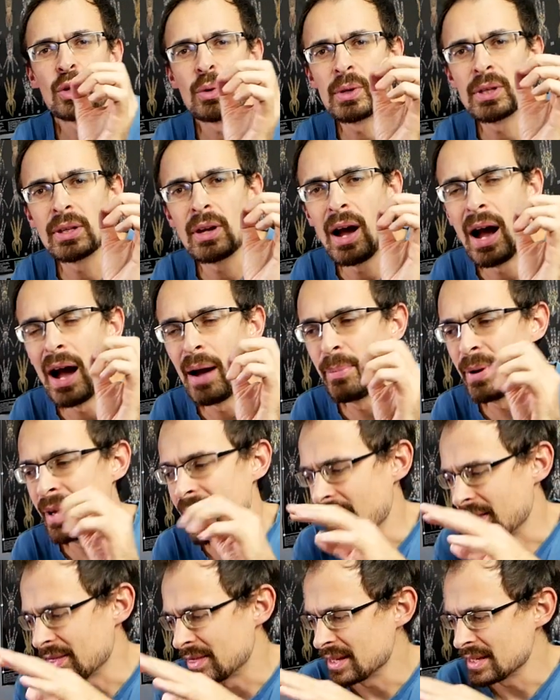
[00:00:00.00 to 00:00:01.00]
know, in the
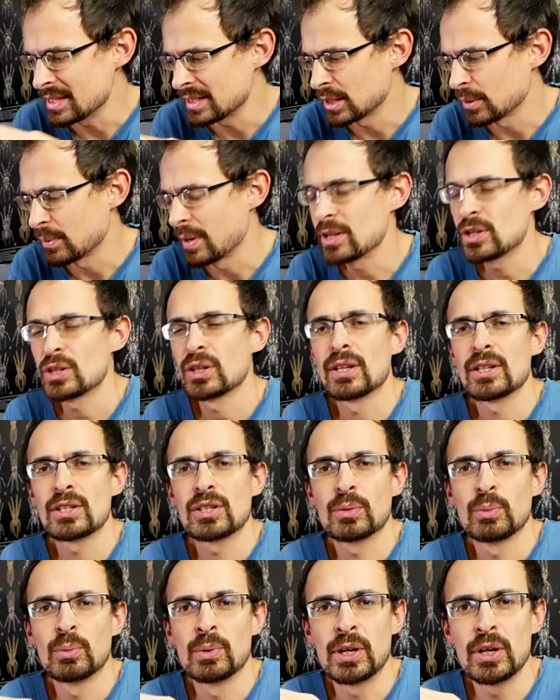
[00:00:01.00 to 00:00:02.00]
hobby, these
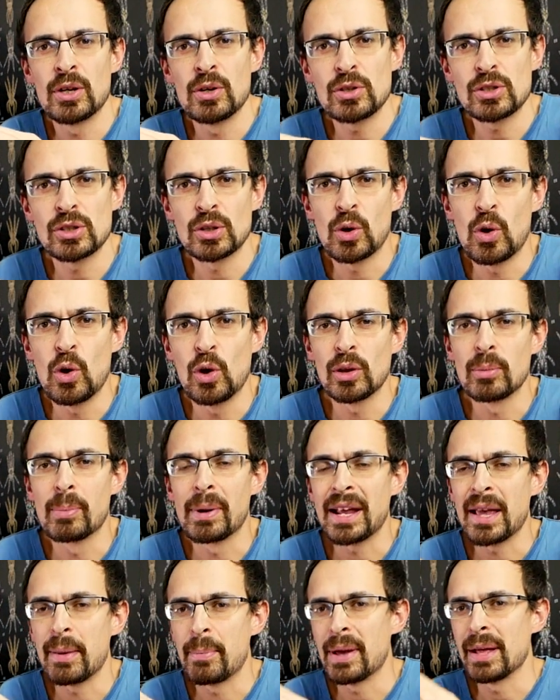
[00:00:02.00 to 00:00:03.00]
tarantulas were used to call
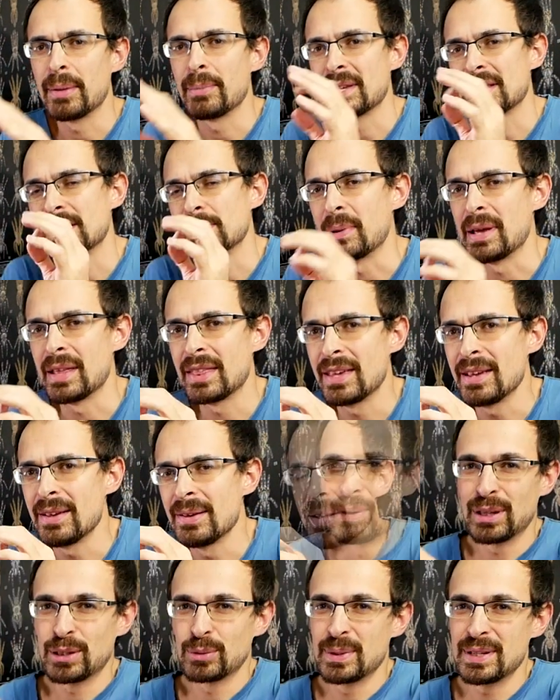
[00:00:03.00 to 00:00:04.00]
Brachypelma smithi,
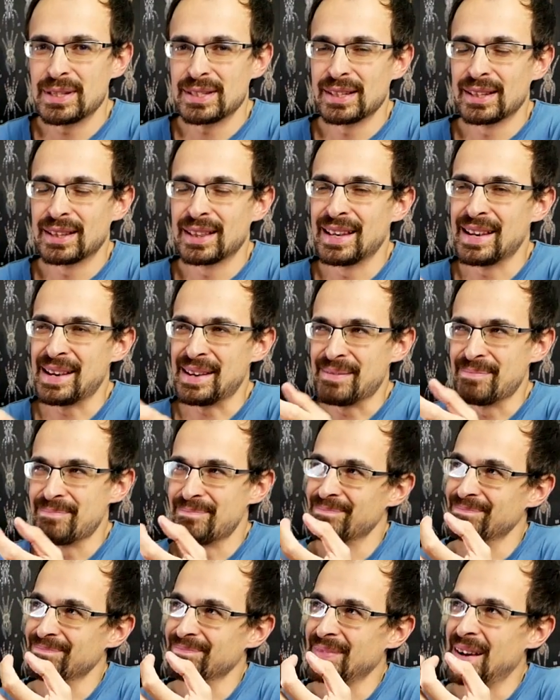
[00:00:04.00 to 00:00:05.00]
but recently,
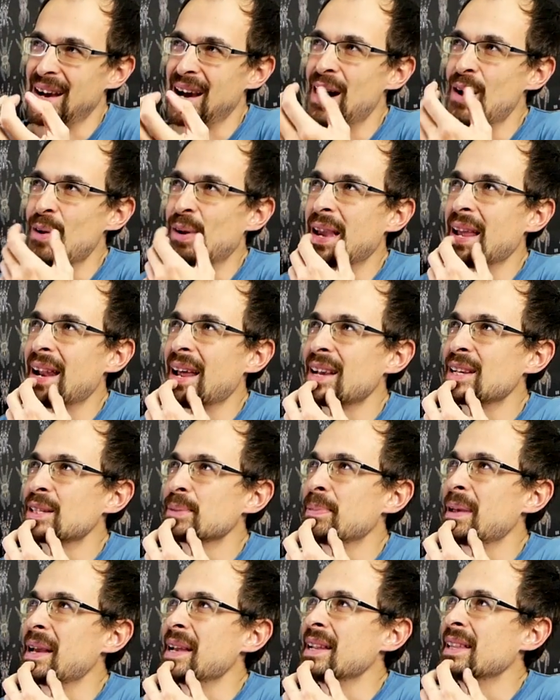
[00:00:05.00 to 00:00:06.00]
how can I
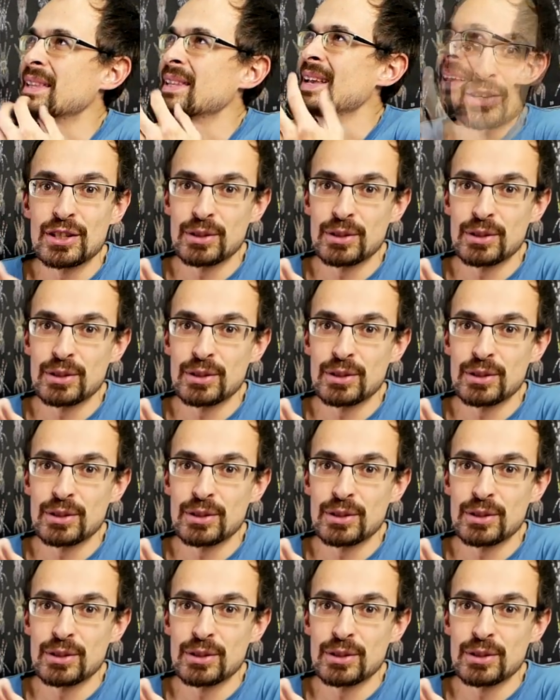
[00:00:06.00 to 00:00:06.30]
explain it?